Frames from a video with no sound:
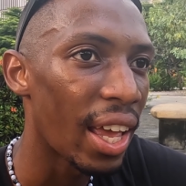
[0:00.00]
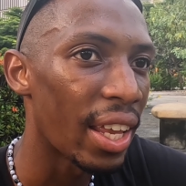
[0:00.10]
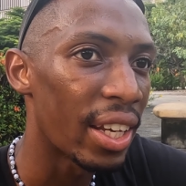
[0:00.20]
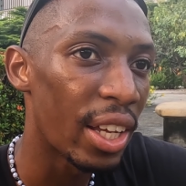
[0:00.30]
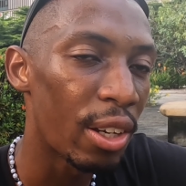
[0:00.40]

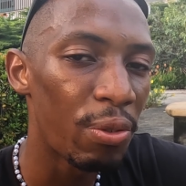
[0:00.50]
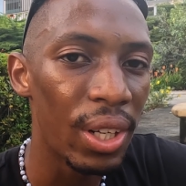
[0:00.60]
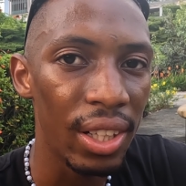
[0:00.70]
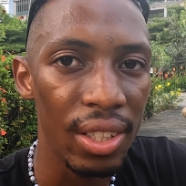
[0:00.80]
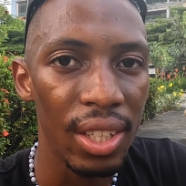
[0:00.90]
and her
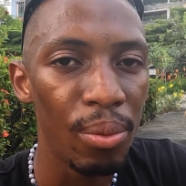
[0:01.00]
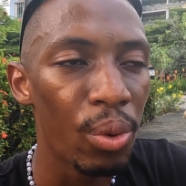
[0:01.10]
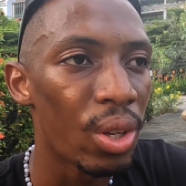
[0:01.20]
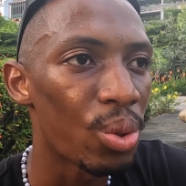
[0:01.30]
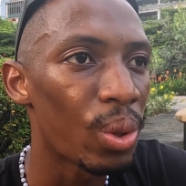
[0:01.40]
feeling the same
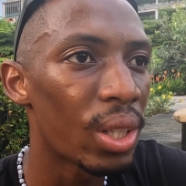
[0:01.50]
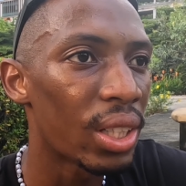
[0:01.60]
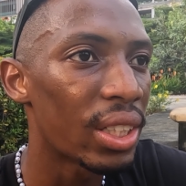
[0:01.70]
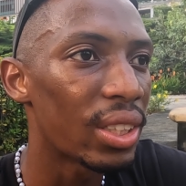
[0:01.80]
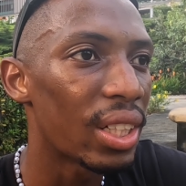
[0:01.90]
way as
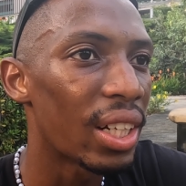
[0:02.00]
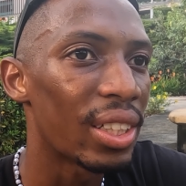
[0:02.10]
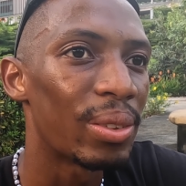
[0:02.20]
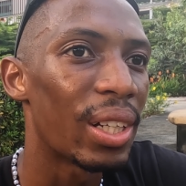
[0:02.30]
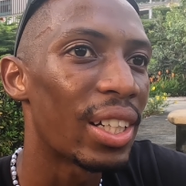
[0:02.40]
well
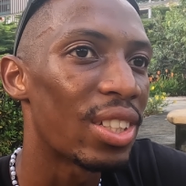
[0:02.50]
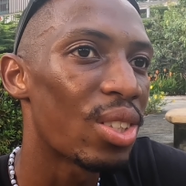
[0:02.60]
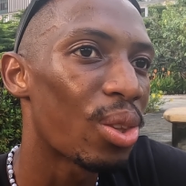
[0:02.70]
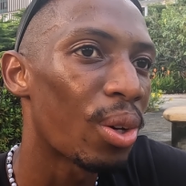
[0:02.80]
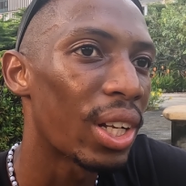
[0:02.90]
I, I
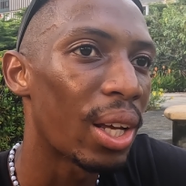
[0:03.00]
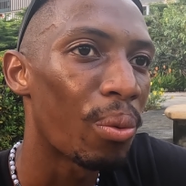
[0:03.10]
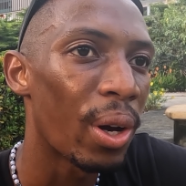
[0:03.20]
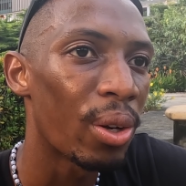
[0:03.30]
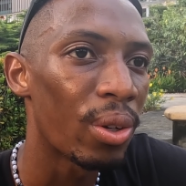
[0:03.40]
just thought like
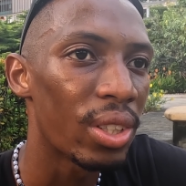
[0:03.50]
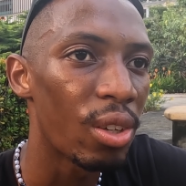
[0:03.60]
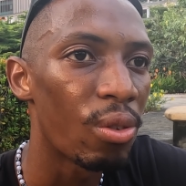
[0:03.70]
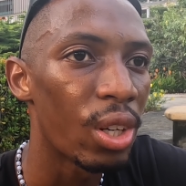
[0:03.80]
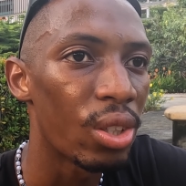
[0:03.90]
why not
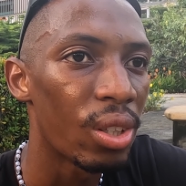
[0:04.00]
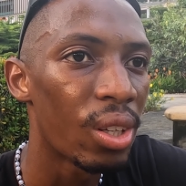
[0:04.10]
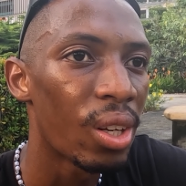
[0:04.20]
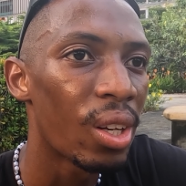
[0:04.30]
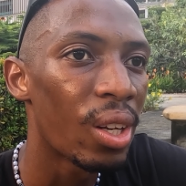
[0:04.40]
give it a
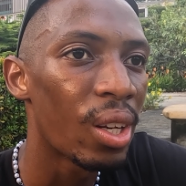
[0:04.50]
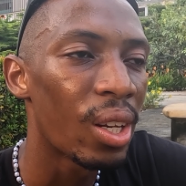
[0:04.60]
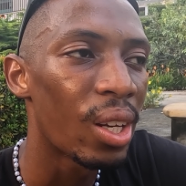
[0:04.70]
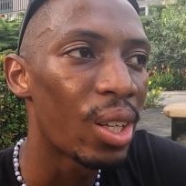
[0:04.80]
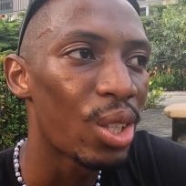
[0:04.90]

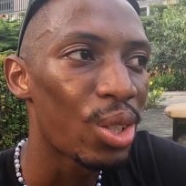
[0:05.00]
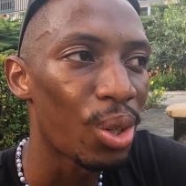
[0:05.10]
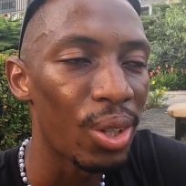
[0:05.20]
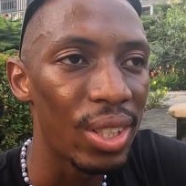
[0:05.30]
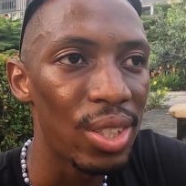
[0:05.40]

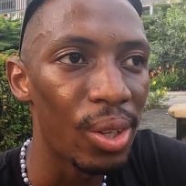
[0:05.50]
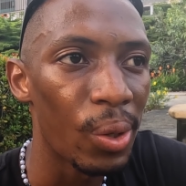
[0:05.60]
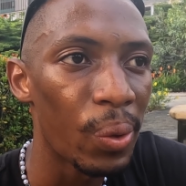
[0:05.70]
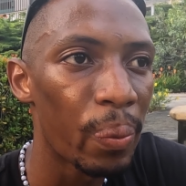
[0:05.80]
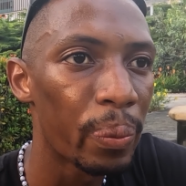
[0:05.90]
shot you
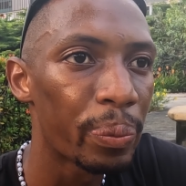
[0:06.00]
know